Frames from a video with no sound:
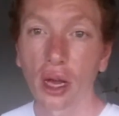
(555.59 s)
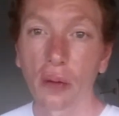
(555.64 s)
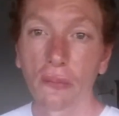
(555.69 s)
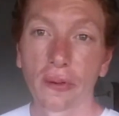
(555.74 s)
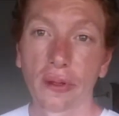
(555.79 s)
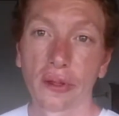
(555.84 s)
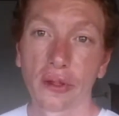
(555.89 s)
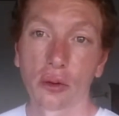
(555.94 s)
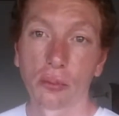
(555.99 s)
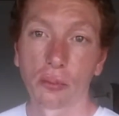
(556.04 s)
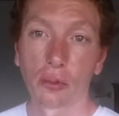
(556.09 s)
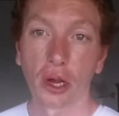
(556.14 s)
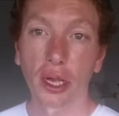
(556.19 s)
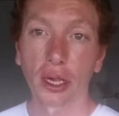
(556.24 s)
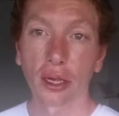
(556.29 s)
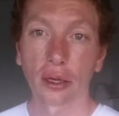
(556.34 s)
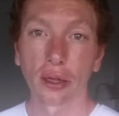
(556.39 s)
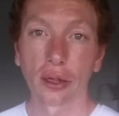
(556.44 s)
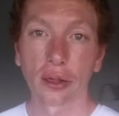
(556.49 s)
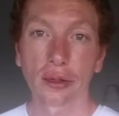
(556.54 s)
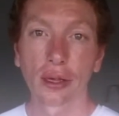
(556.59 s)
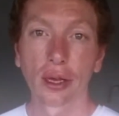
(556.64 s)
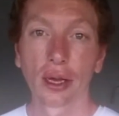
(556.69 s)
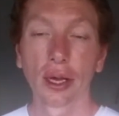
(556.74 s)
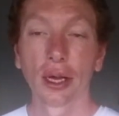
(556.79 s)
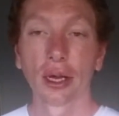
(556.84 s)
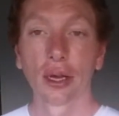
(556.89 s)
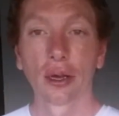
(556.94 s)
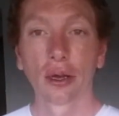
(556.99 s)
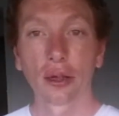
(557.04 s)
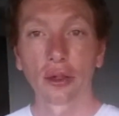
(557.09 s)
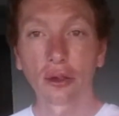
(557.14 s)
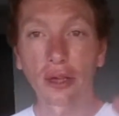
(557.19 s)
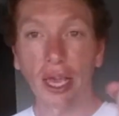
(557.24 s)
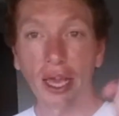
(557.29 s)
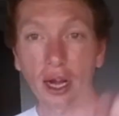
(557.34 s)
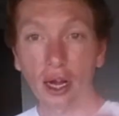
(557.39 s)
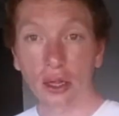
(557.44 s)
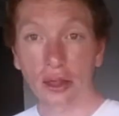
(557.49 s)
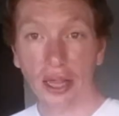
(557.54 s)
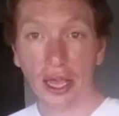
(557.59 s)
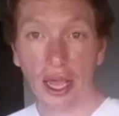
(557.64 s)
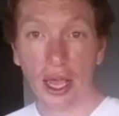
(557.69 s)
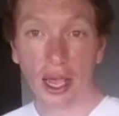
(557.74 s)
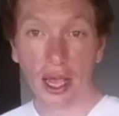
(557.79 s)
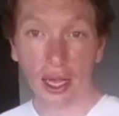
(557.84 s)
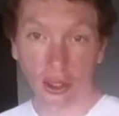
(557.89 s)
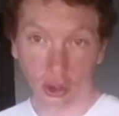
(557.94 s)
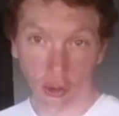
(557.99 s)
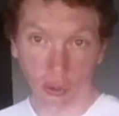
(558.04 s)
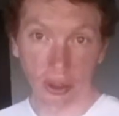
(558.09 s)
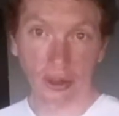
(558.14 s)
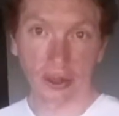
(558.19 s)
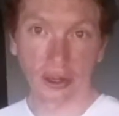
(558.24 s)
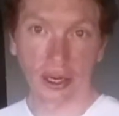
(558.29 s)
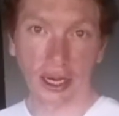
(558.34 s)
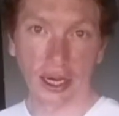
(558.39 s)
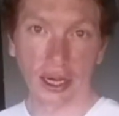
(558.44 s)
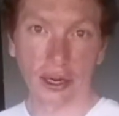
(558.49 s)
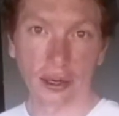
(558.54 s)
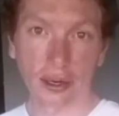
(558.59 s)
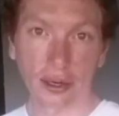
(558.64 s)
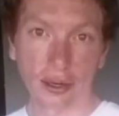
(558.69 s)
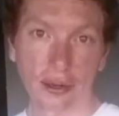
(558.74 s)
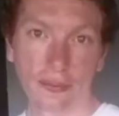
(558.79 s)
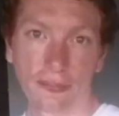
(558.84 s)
Comfort zone breakers. So get out there and do it today.